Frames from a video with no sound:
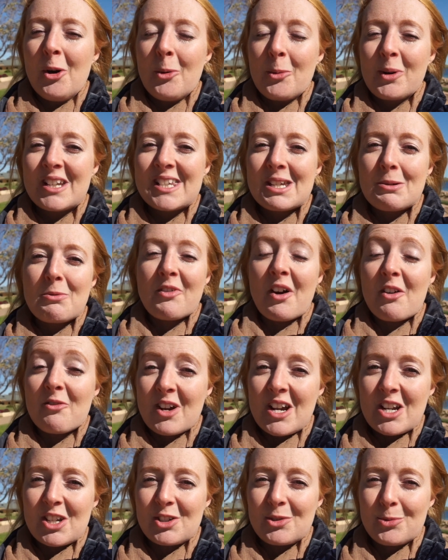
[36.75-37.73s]
We did some of our
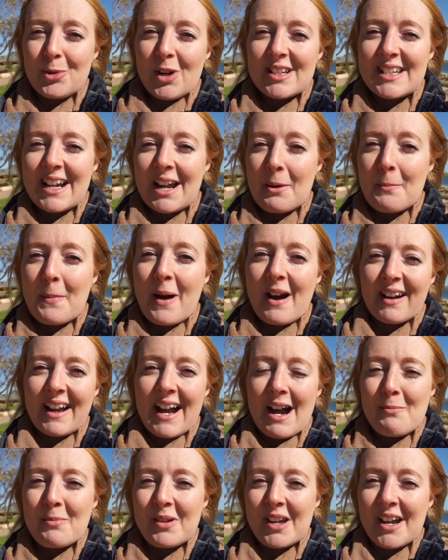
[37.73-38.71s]
regional work down in Mount
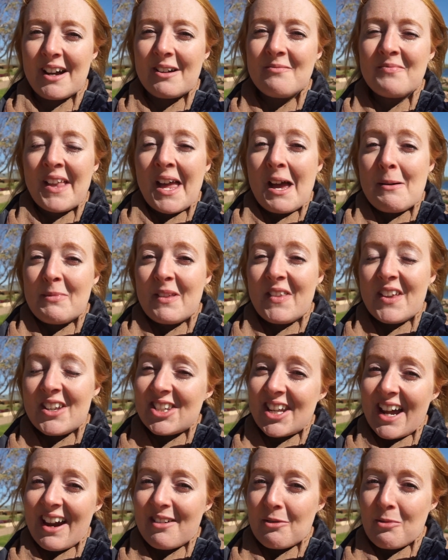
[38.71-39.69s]
Gambier, but
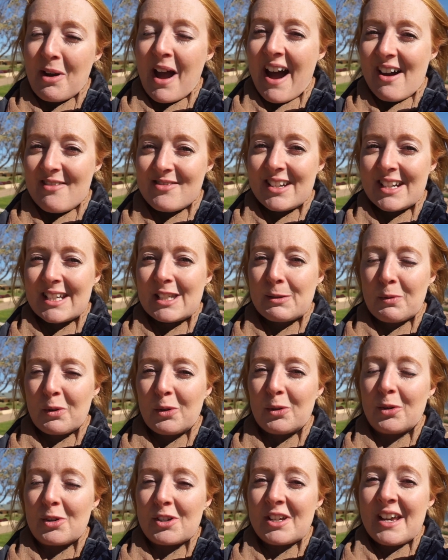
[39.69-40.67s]
this area we haven't
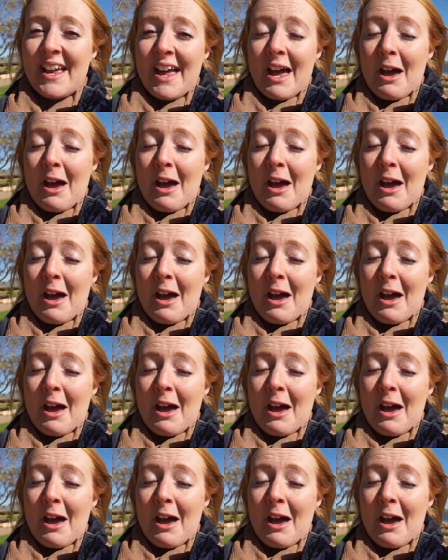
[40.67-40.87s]
explored.